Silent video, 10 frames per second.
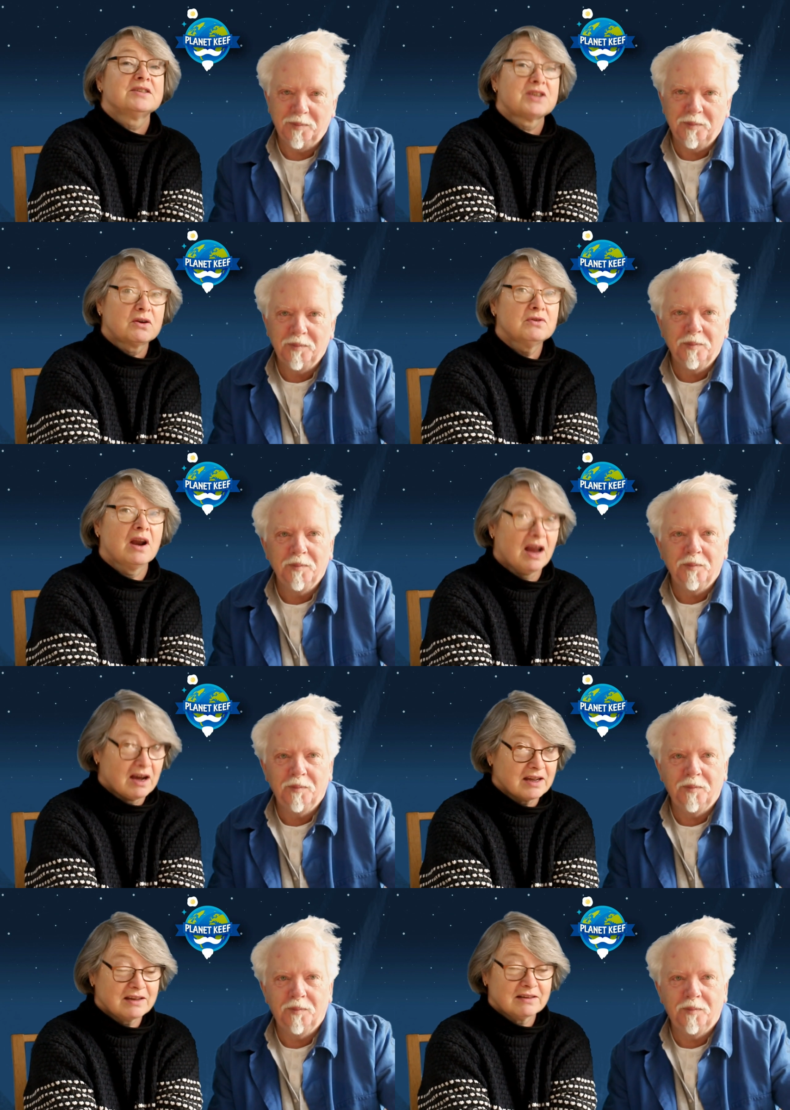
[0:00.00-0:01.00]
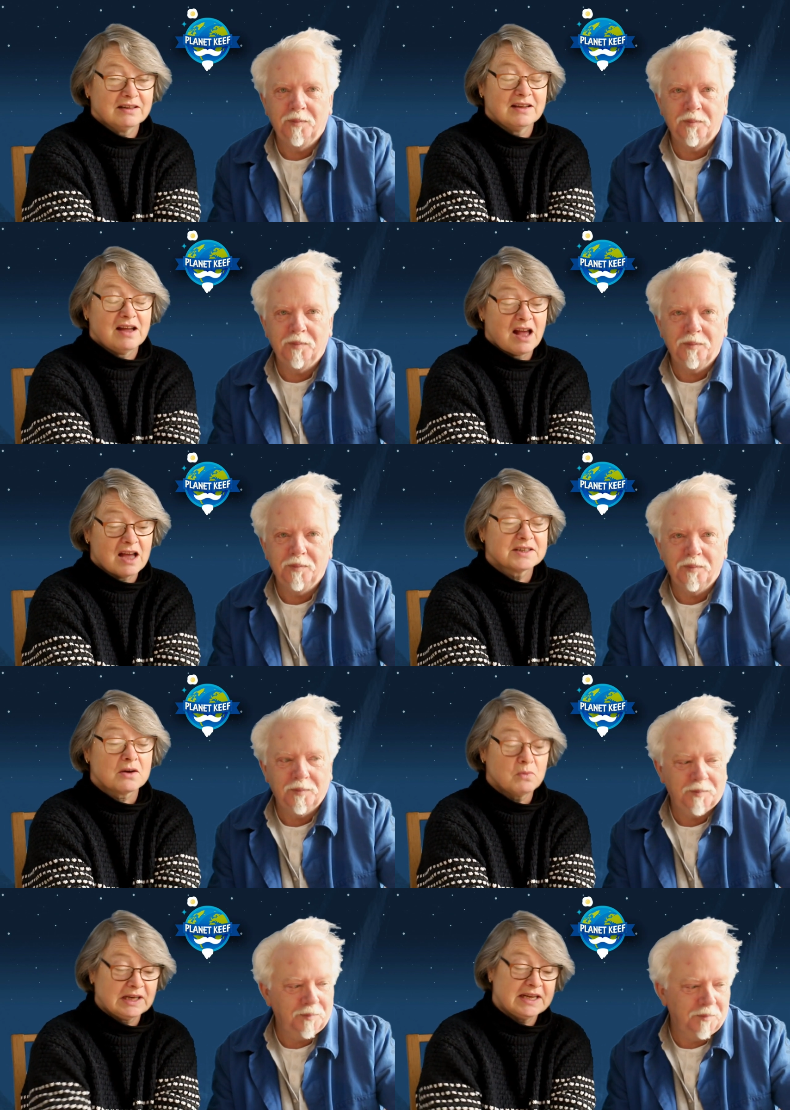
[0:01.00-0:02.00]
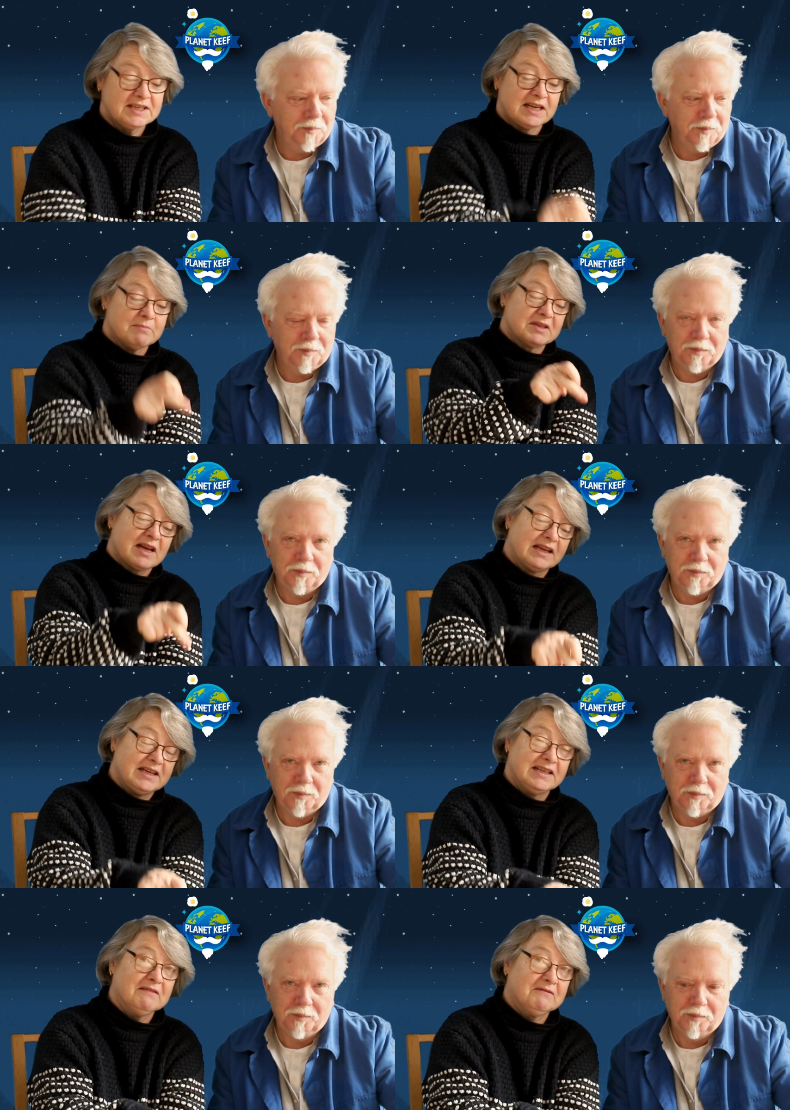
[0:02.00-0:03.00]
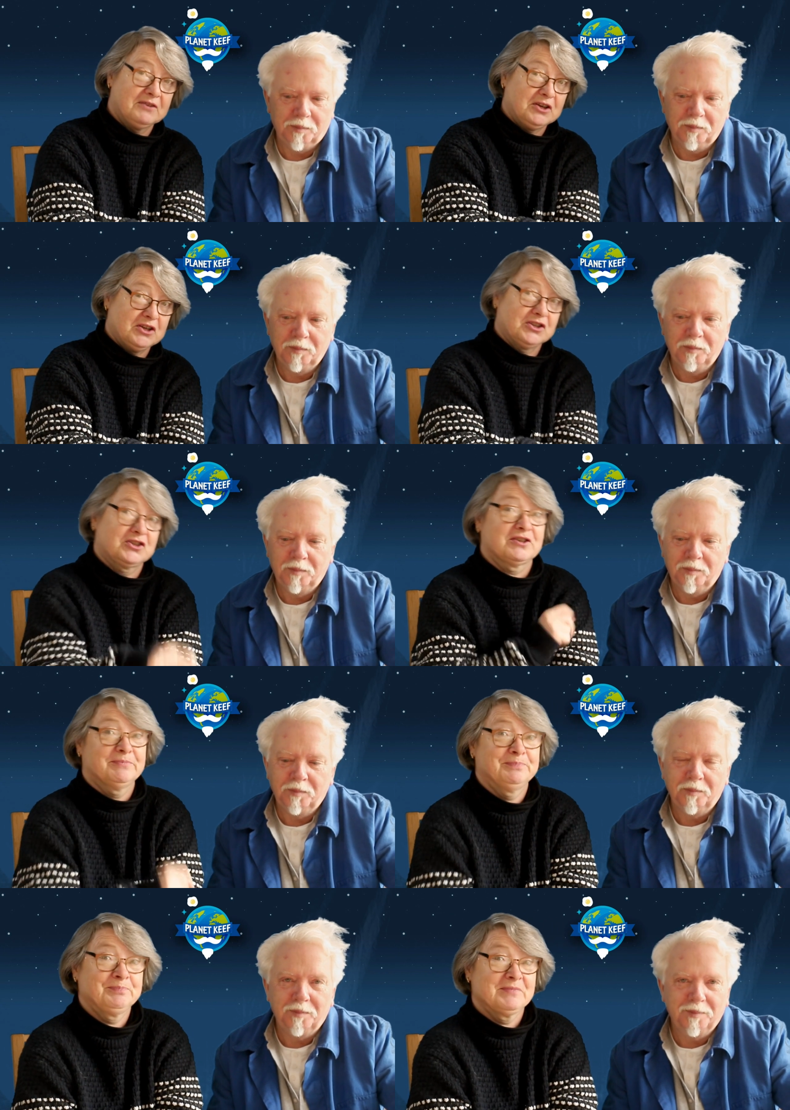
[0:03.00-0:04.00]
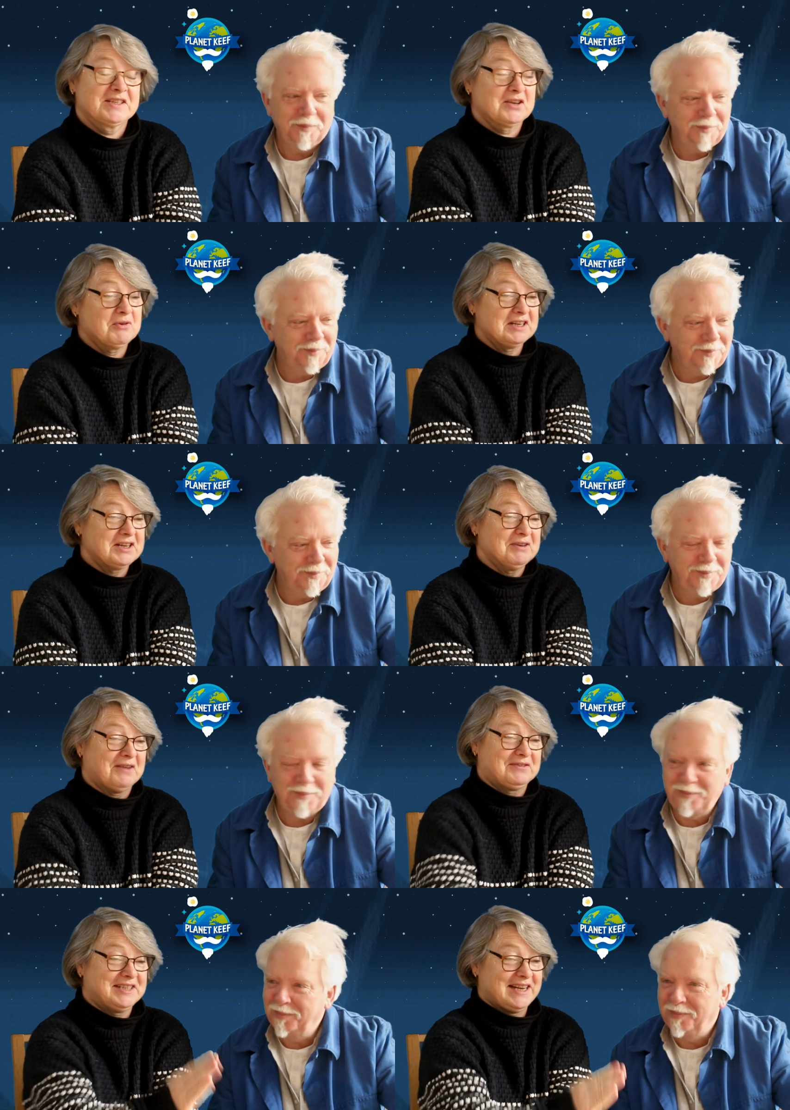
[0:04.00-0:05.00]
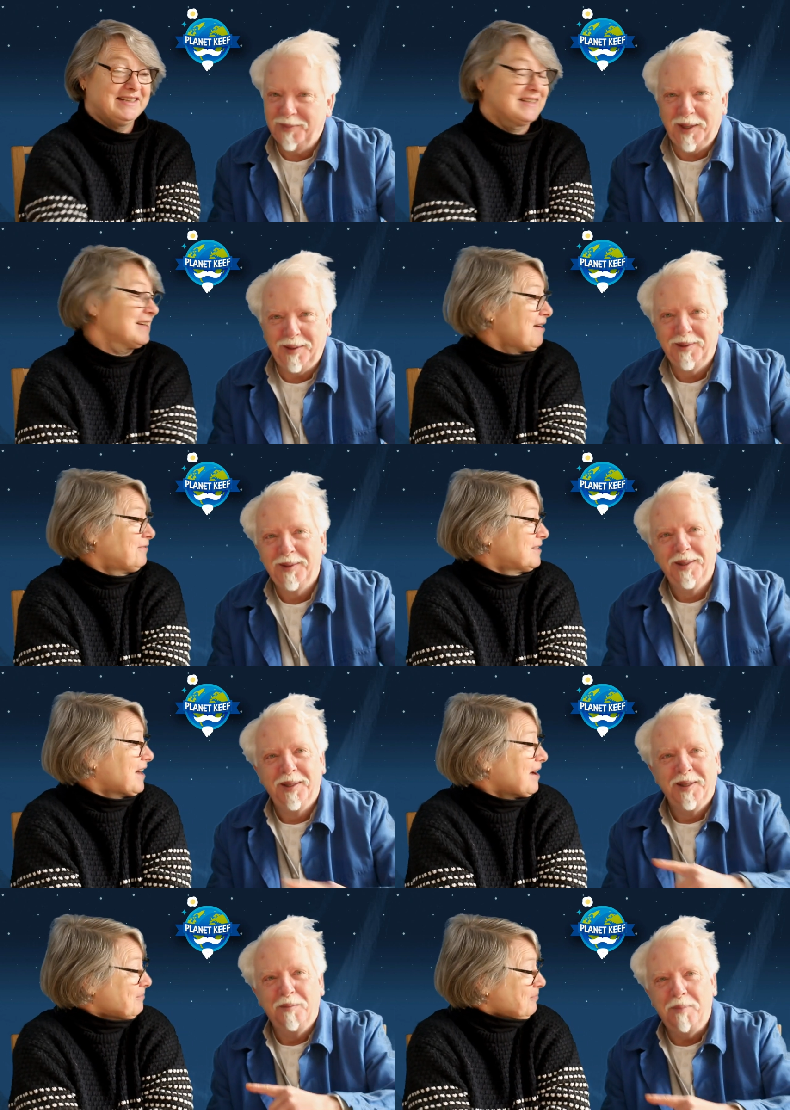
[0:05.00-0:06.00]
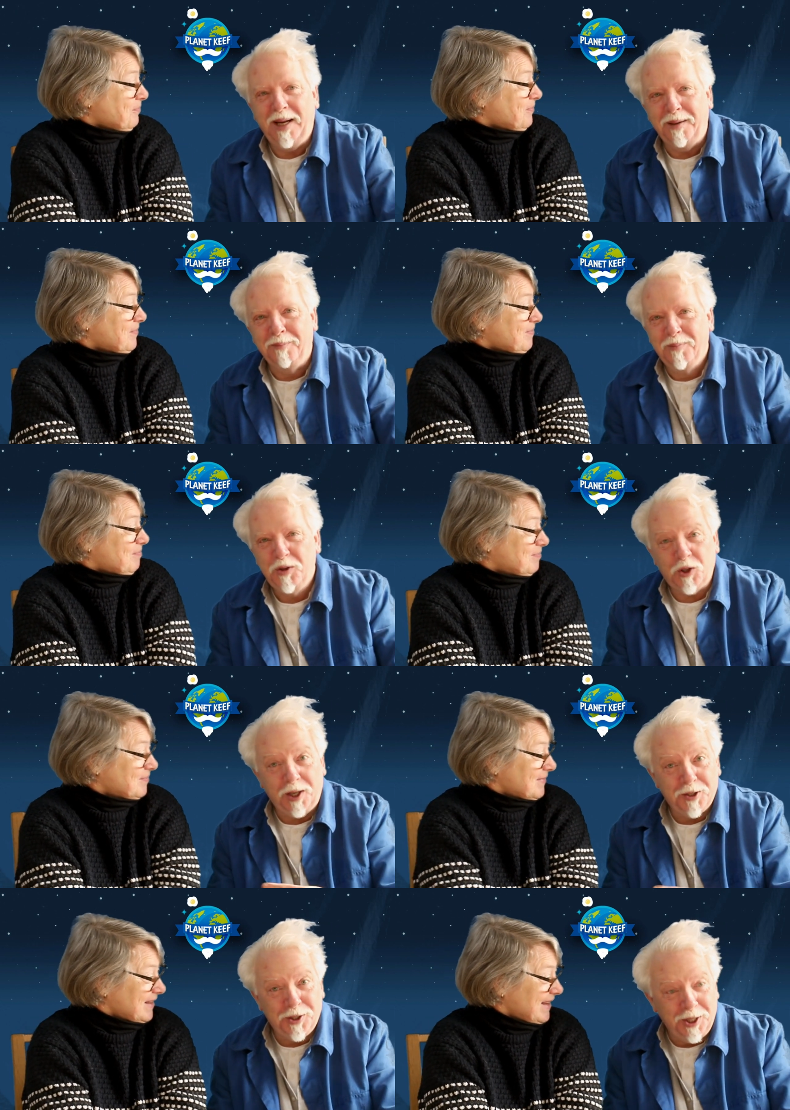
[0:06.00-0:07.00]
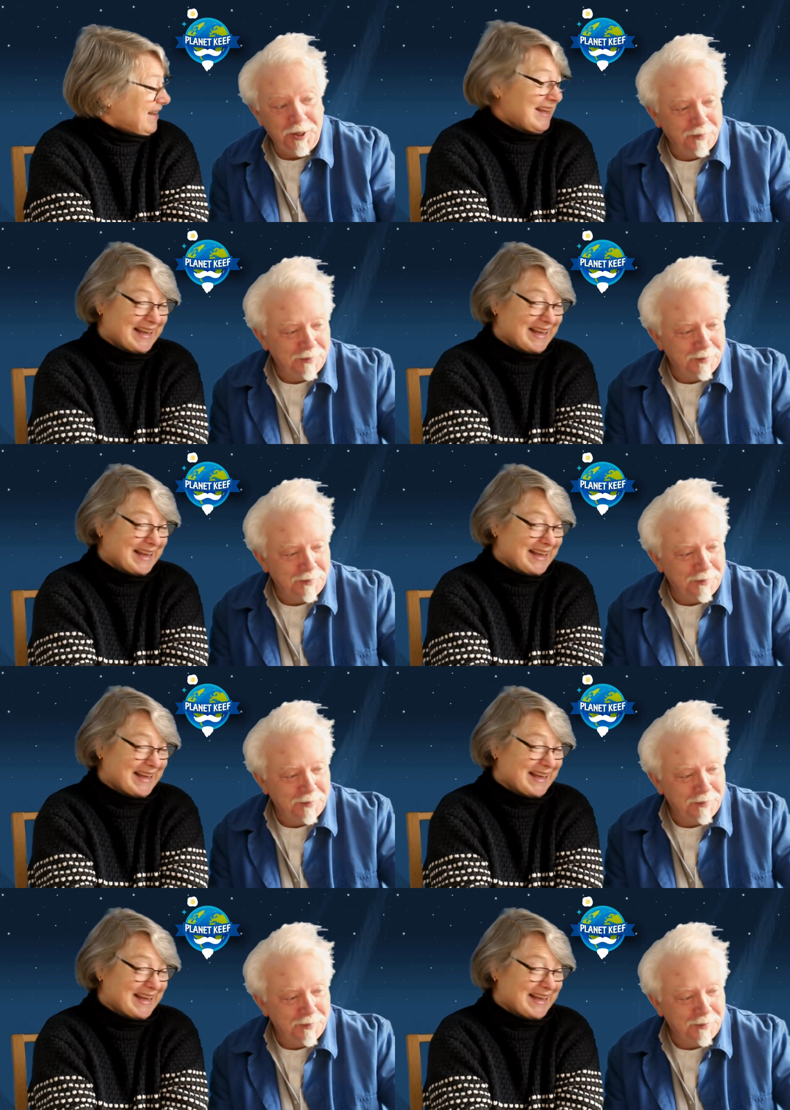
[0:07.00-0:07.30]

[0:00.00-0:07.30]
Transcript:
Speaker 1: don't like, and I will eat it, but I'll eat it first, so I don't have to taste it after that.
Speaker 2: Plan, strategy.